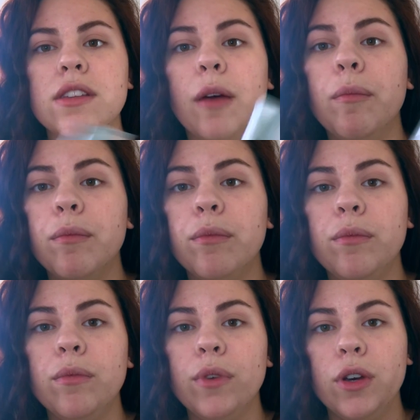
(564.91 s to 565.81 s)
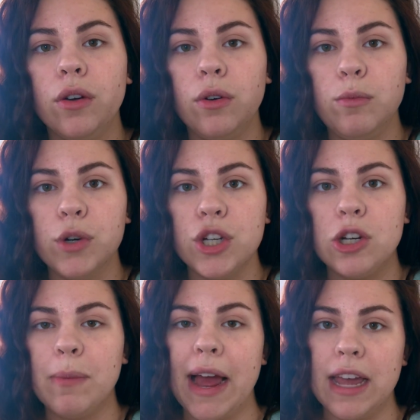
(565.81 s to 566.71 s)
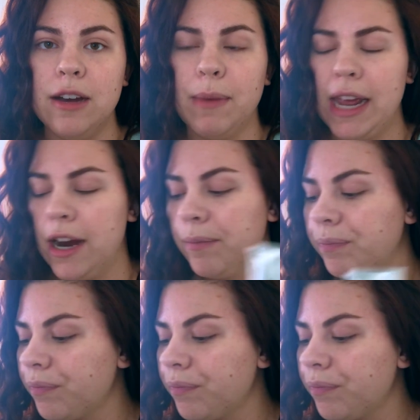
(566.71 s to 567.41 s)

some good old moisture back into my hair.